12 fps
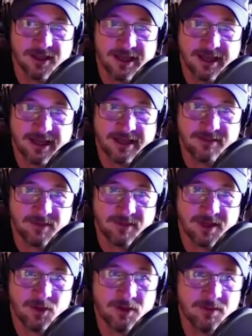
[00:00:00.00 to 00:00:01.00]

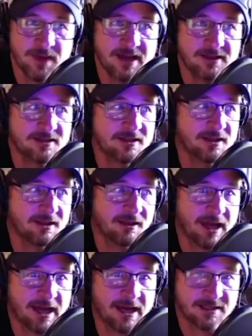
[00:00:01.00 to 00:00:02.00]
And going back to the
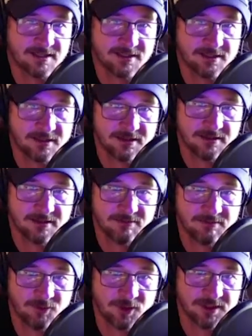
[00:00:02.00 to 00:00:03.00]
last
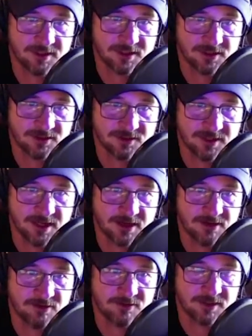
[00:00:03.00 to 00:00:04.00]
presidential
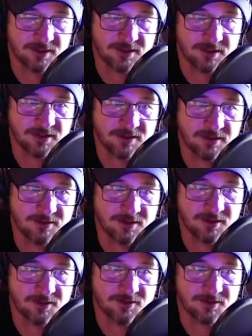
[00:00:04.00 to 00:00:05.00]
cycle when it,
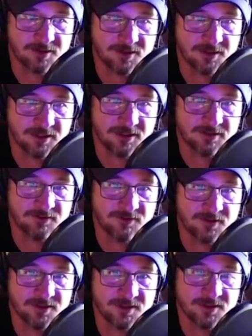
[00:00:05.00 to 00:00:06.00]
you know, it was Clinton
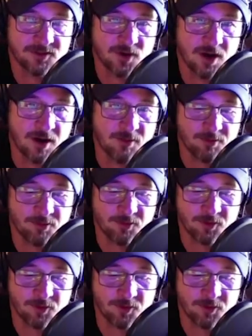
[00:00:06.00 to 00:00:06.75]
versus Trump.